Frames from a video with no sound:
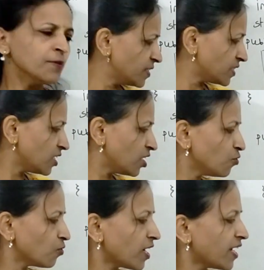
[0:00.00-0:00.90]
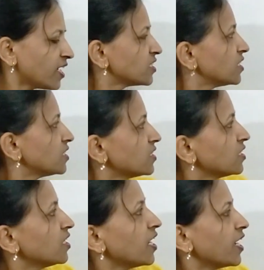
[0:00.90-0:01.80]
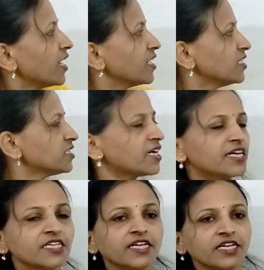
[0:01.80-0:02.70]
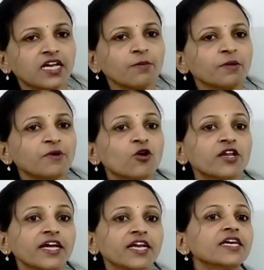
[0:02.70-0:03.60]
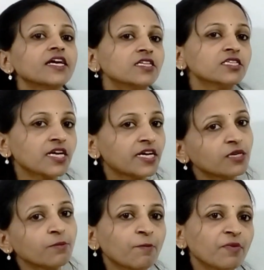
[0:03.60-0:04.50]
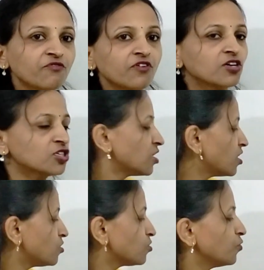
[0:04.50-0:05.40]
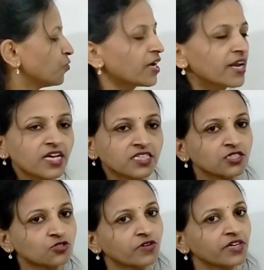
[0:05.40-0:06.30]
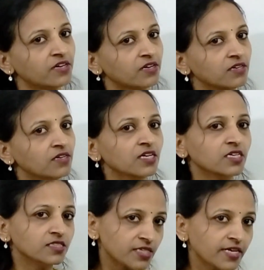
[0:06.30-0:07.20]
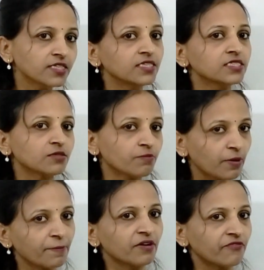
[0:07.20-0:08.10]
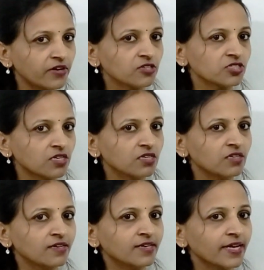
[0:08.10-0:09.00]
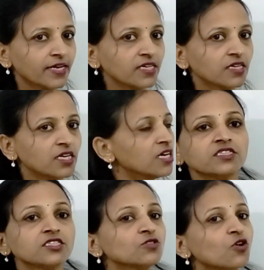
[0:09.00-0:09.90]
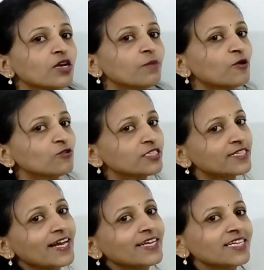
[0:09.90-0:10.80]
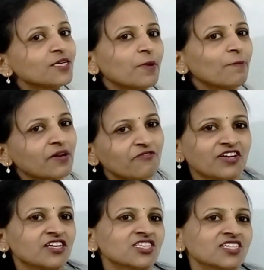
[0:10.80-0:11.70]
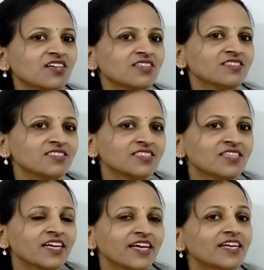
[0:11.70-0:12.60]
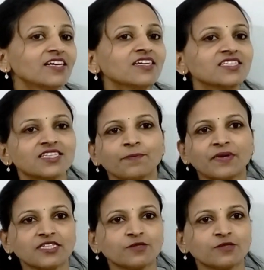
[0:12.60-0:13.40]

Means here you can access any static data member or any other static member function also you can access over here inside this member function. Getting? This is all about static member function in C++.